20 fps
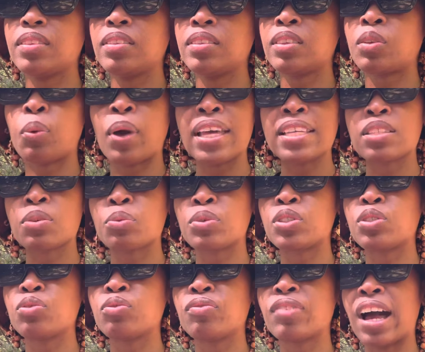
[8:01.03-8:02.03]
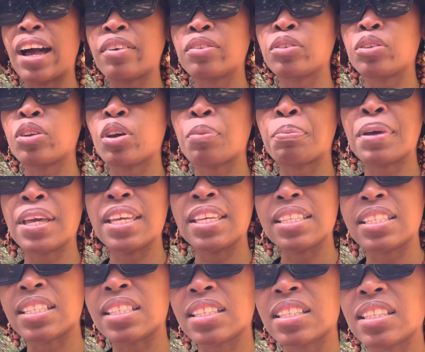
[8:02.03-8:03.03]
the ways in which you value your
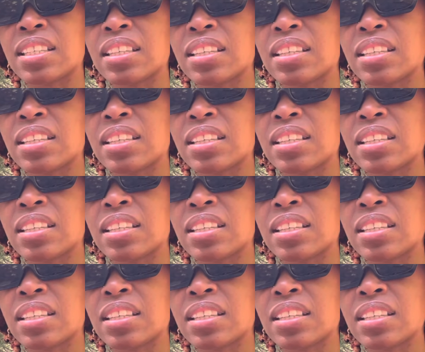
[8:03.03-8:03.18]
peace,